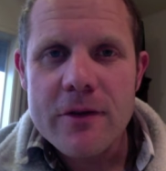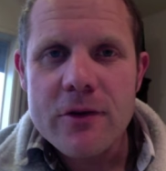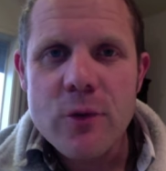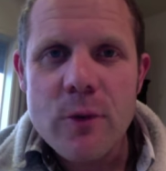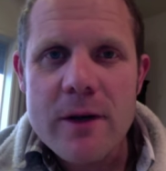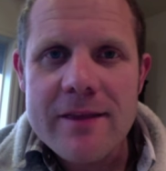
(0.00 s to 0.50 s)

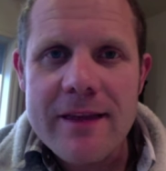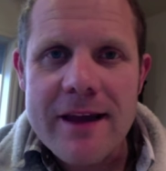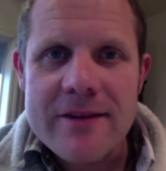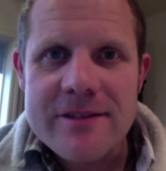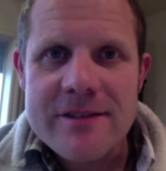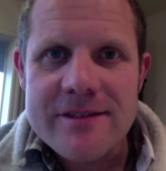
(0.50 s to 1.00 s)

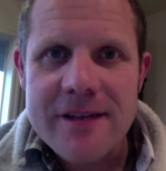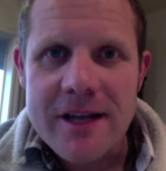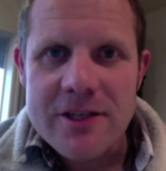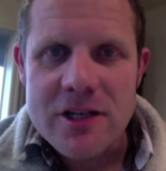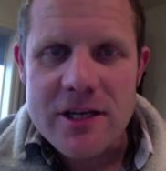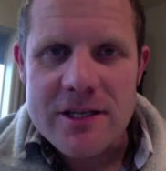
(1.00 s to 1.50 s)
20,000
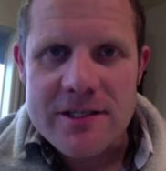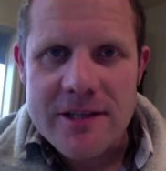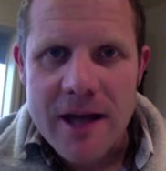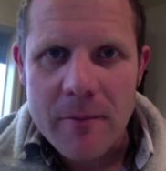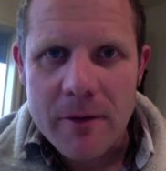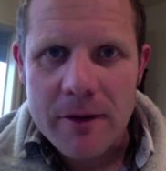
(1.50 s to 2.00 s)
Dutch kids
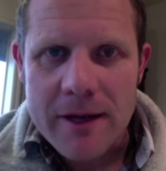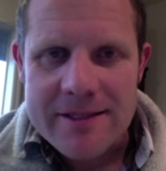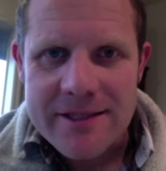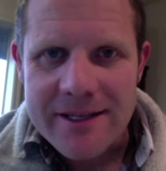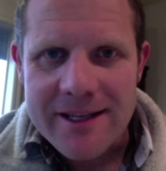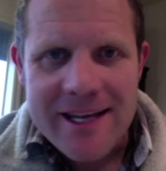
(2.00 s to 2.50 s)
got
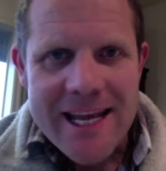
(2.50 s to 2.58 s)
molested?